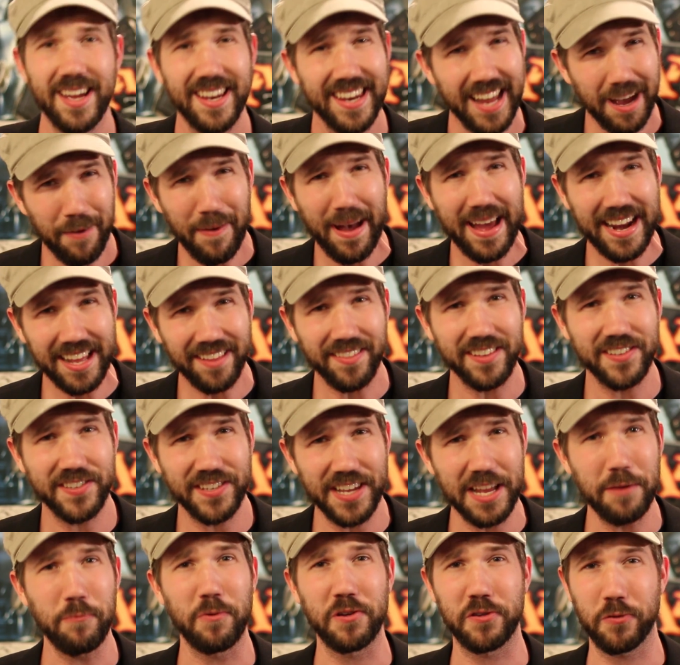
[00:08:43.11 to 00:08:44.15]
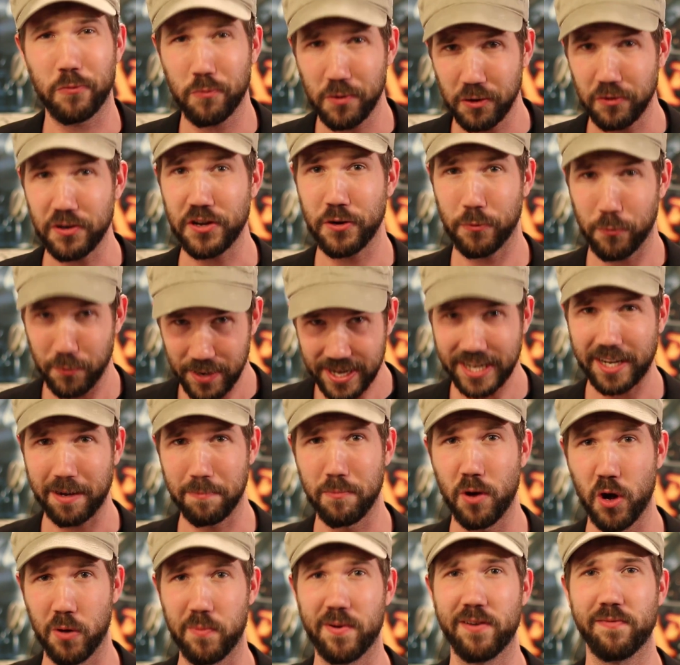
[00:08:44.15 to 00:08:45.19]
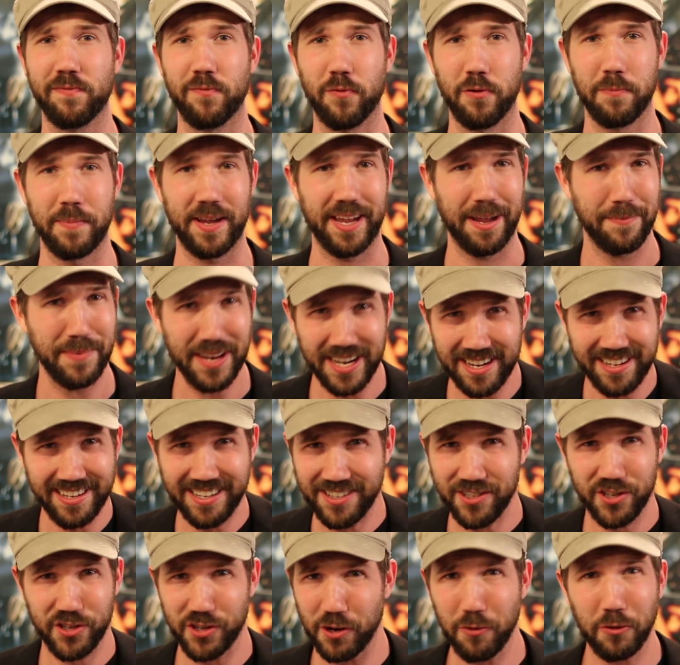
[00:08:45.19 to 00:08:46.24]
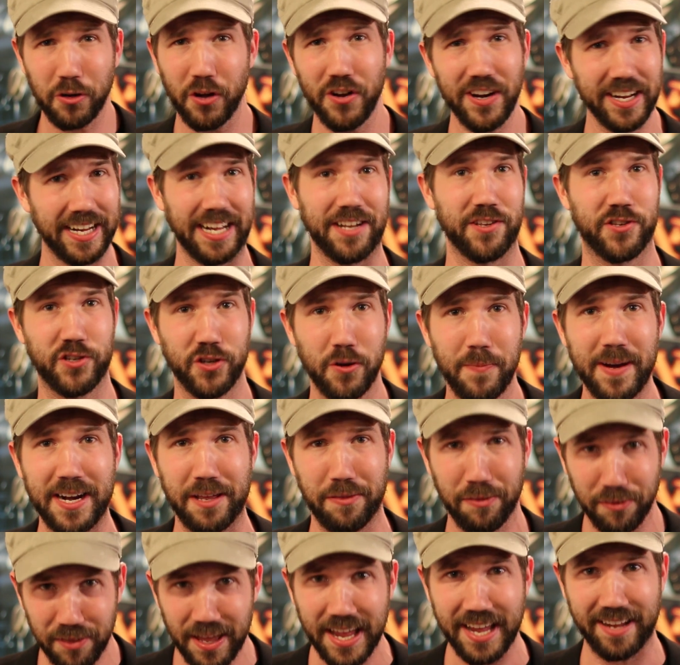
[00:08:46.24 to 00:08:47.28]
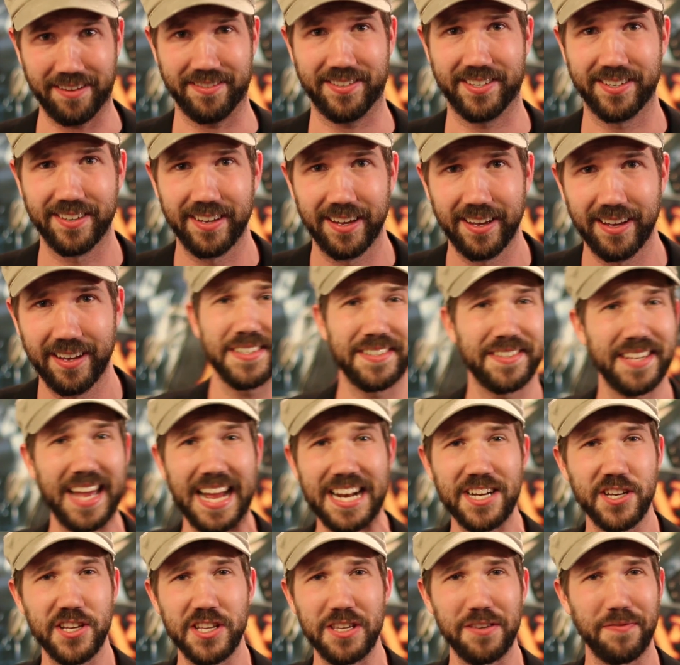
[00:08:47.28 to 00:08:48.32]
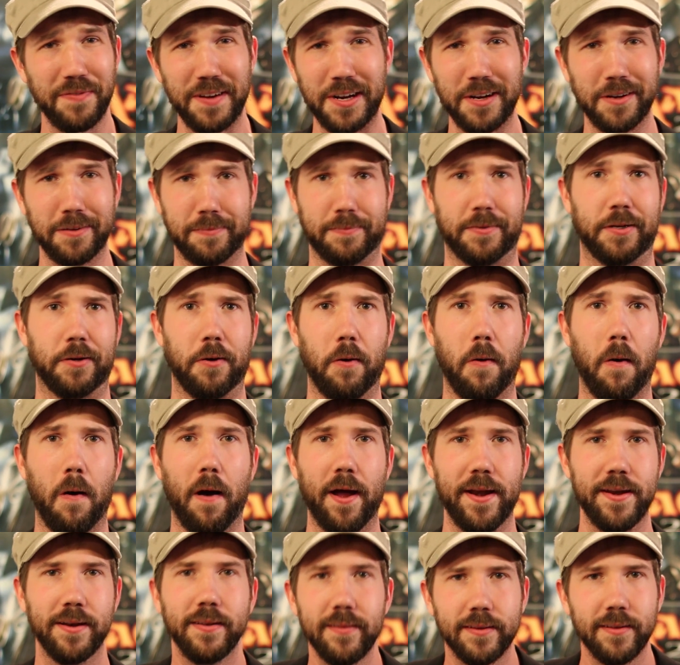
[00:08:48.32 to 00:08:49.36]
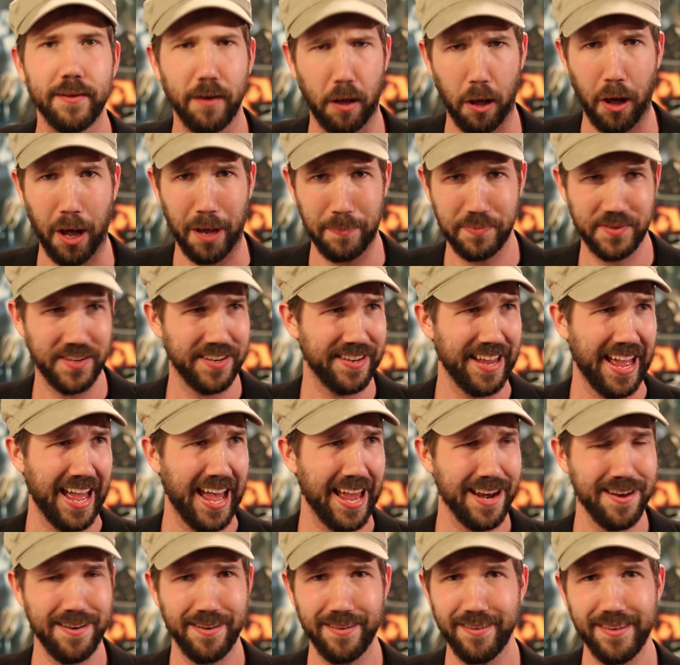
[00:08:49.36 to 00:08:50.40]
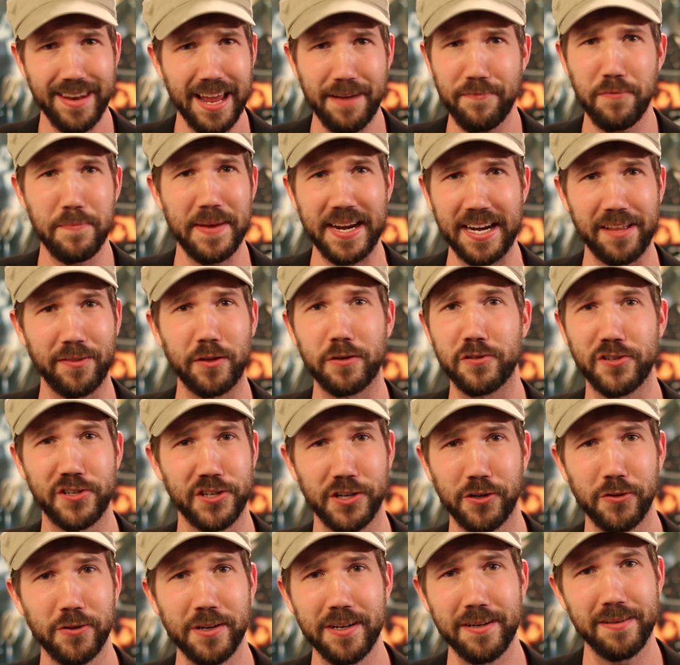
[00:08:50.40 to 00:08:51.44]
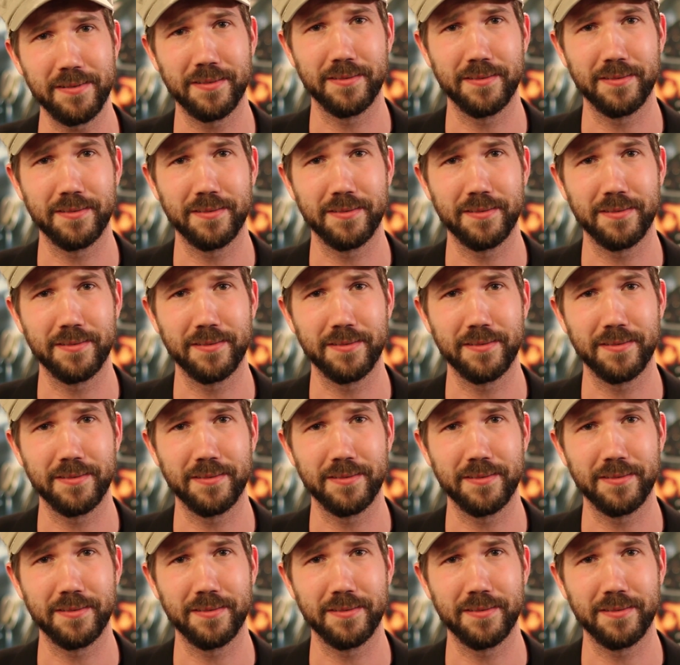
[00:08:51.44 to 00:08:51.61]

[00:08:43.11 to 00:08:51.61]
Now, adding this in was a real eureka moment for me. I mean, it's so good against so many things. Detention Sphere, gone. Bob's a dad, never meeting those children.